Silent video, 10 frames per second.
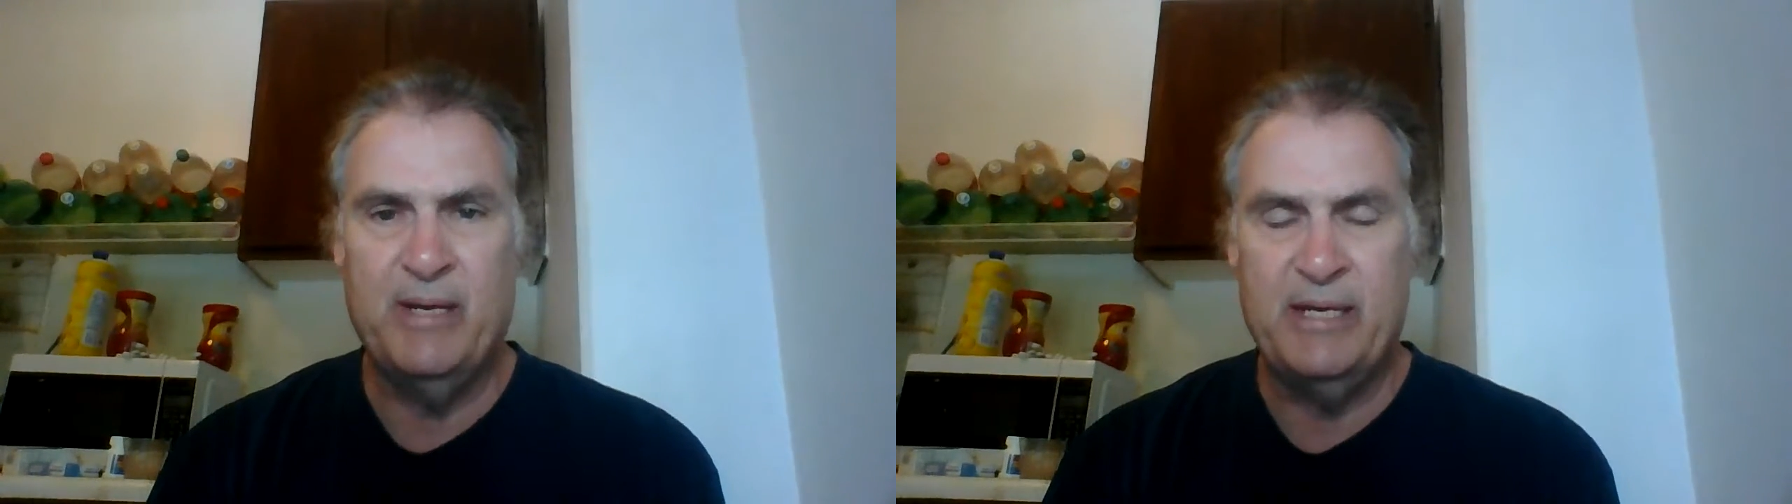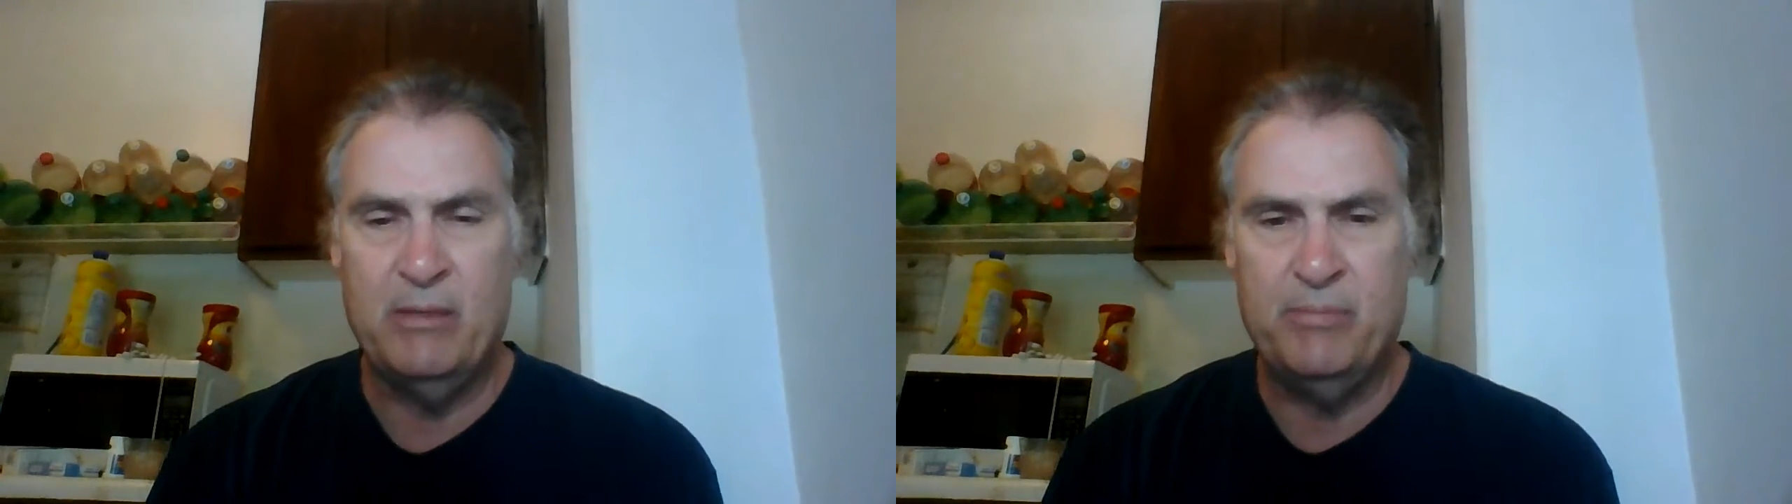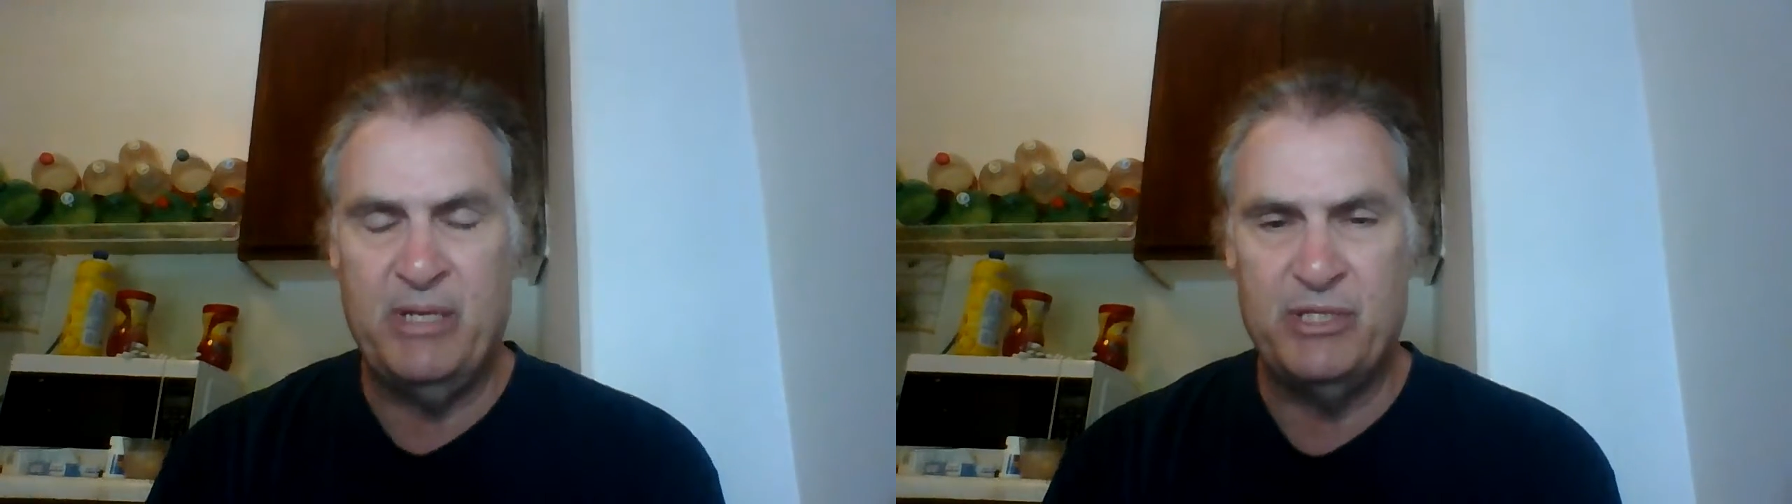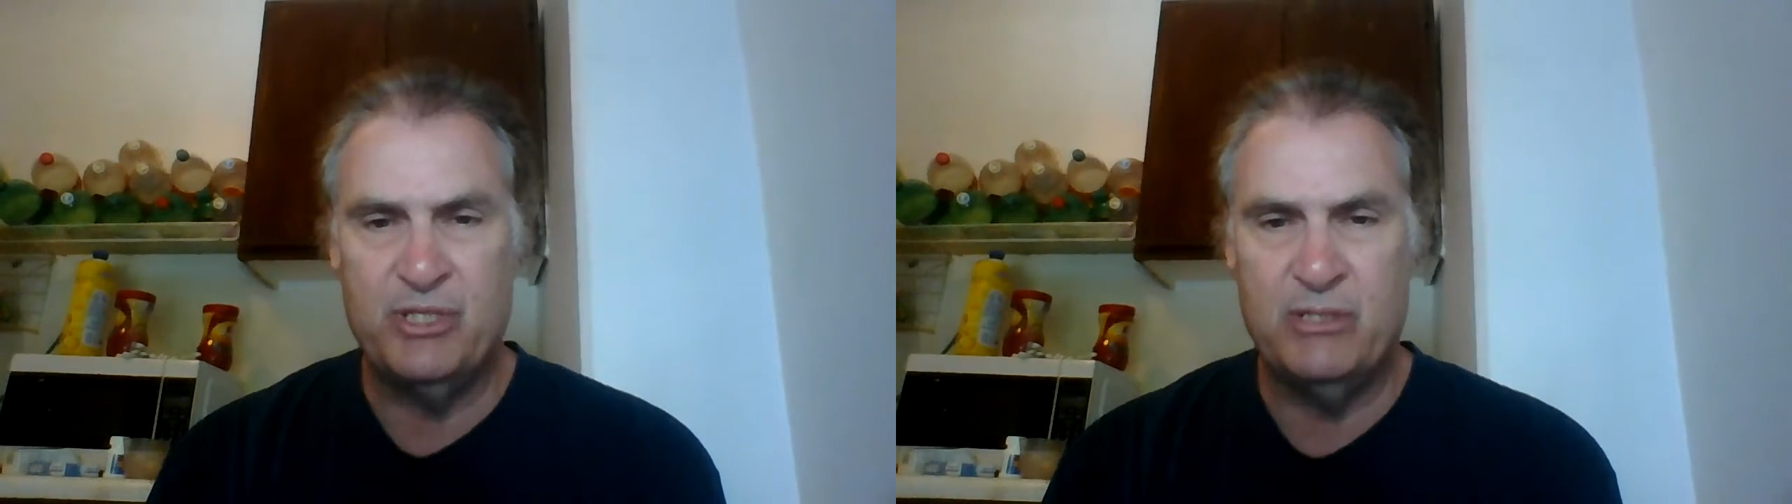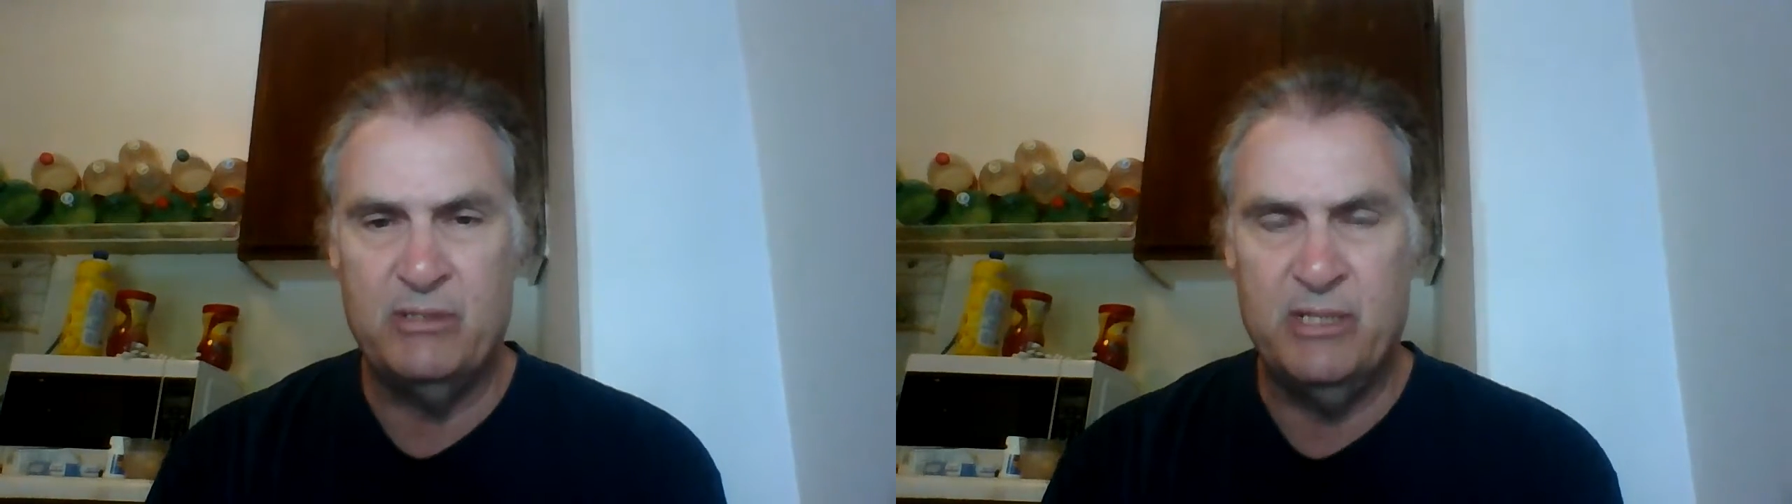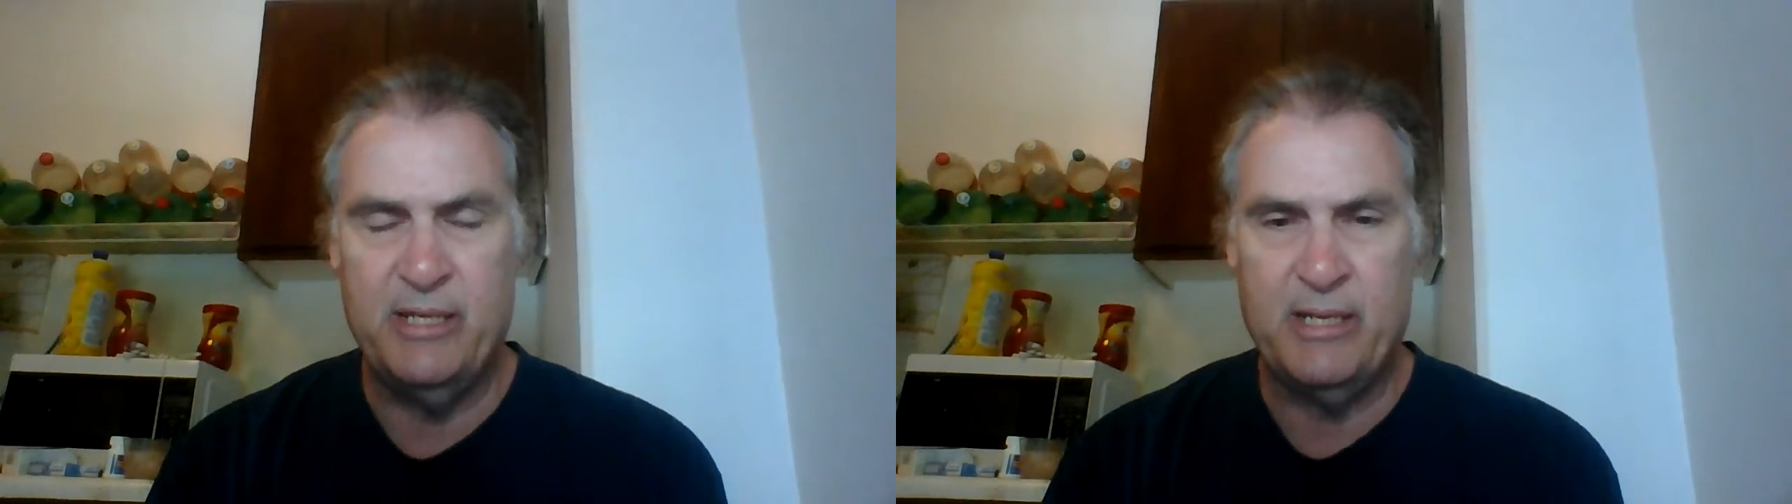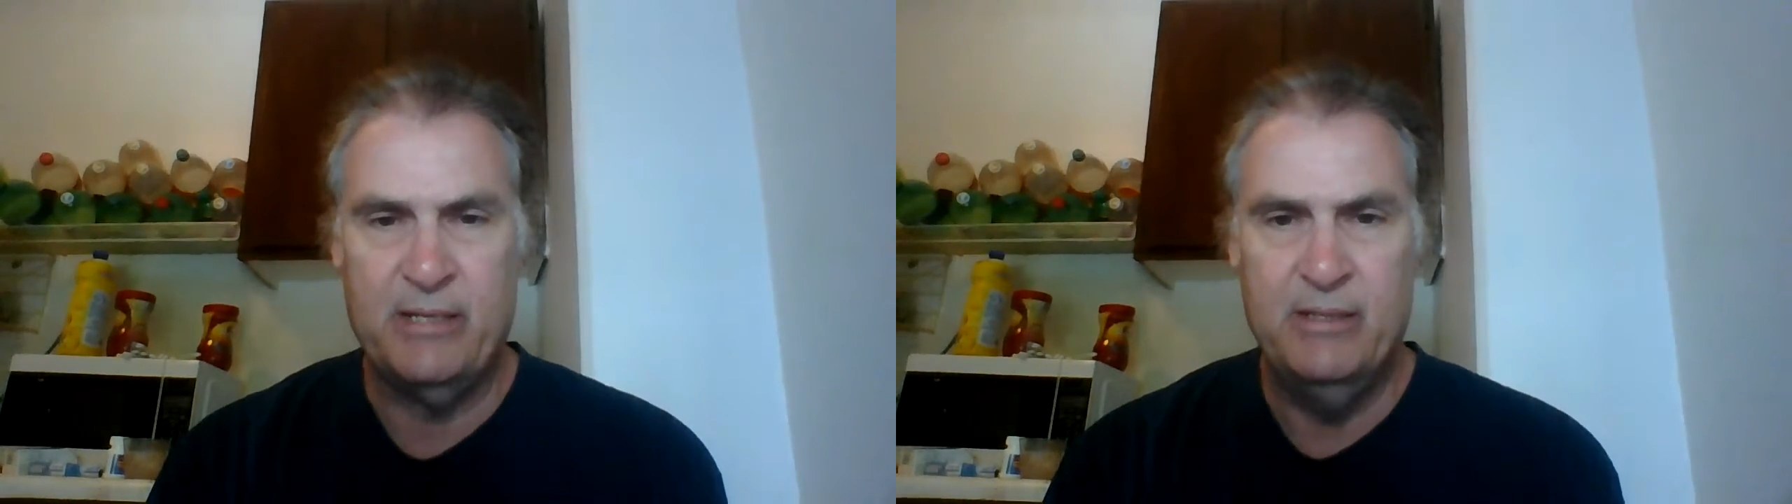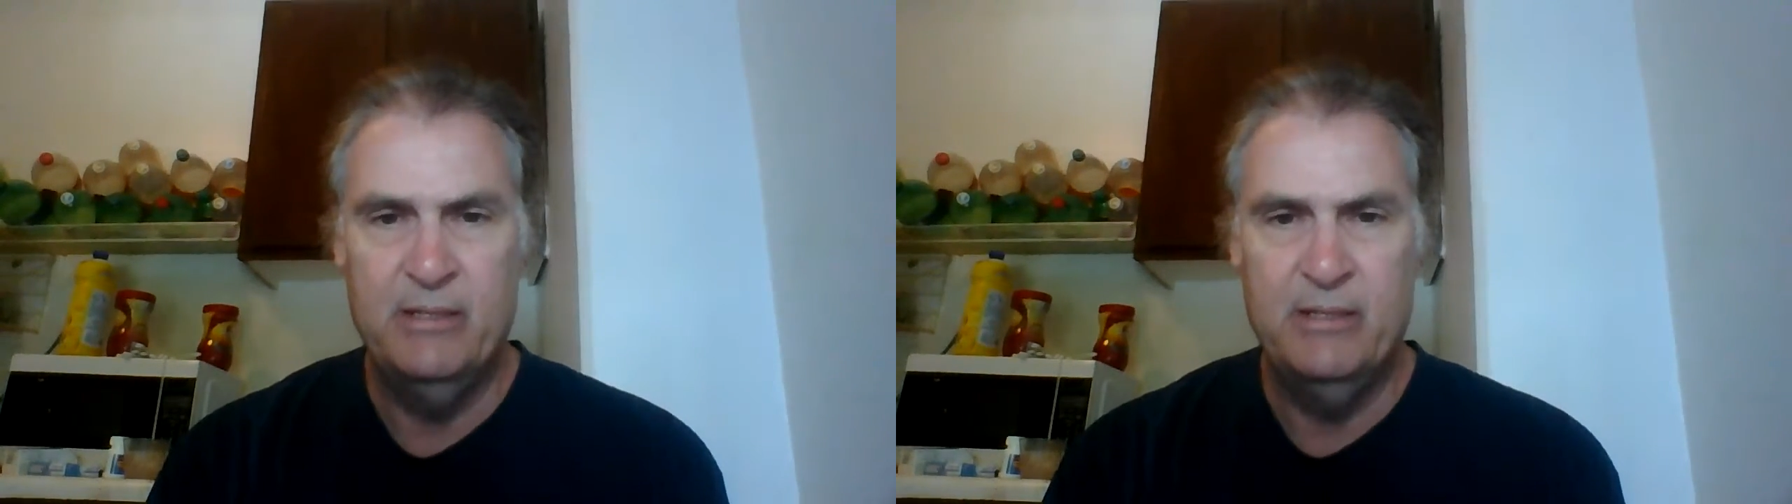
outpatient clinic,